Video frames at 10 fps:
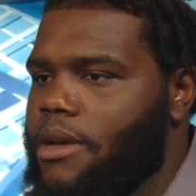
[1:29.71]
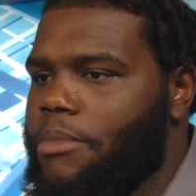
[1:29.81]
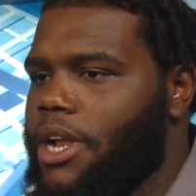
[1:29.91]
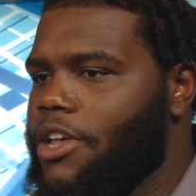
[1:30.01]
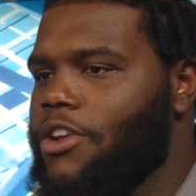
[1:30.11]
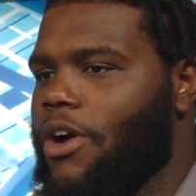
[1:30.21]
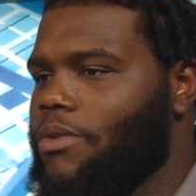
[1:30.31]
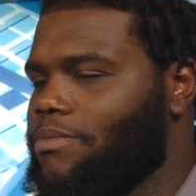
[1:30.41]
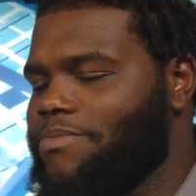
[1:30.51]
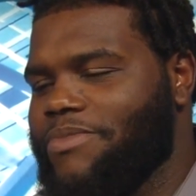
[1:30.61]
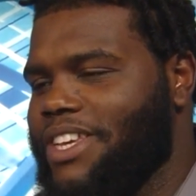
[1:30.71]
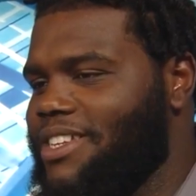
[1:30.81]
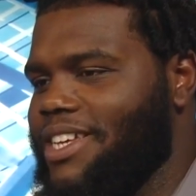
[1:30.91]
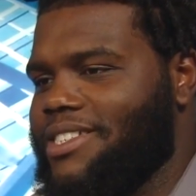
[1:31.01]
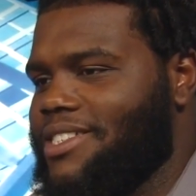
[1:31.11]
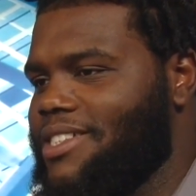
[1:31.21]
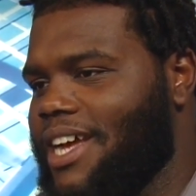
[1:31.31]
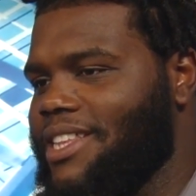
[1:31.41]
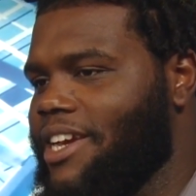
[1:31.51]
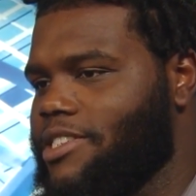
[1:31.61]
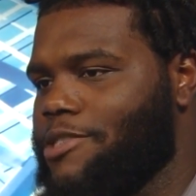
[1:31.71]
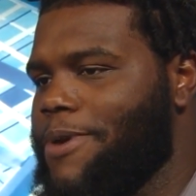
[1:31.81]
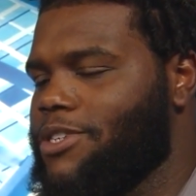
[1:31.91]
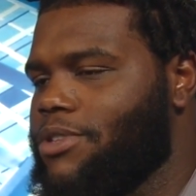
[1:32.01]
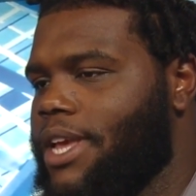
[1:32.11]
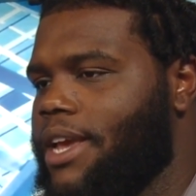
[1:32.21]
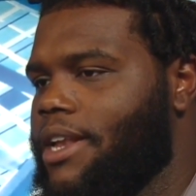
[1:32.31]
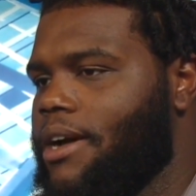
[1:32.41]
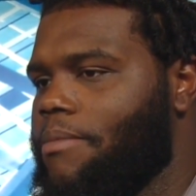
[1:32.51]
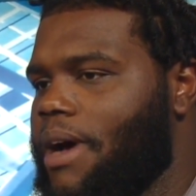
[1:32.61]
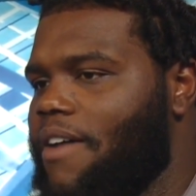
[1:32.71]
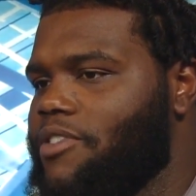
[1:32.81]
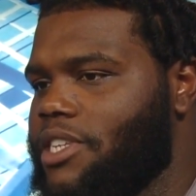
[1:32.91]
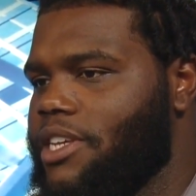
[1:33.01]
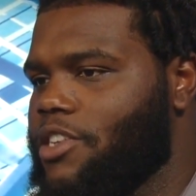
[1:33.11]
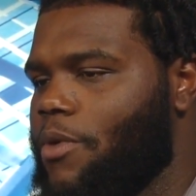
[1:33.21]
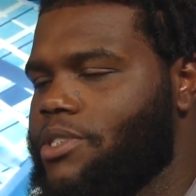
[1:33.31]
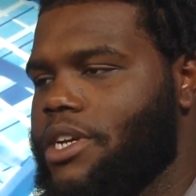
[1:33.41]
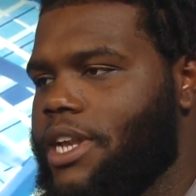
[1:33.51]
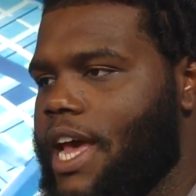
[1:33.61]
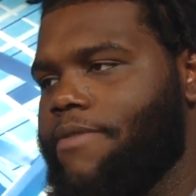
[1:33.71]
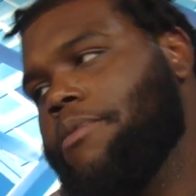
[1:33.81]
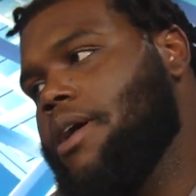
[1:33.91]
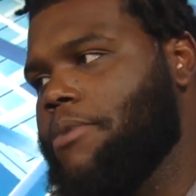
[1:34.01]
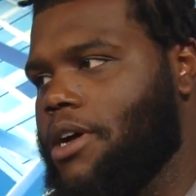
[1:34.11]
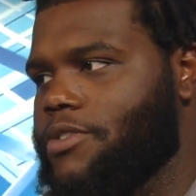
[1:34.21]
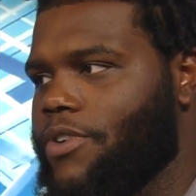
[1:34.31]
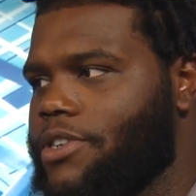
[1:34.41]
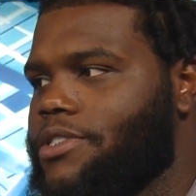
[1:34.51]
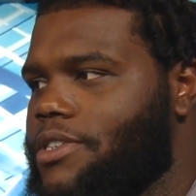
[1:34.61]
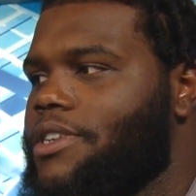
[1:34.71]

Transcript: But uh, you know, it, it's I think it's a special thing, and um, obviously it's always good to have them come to us first.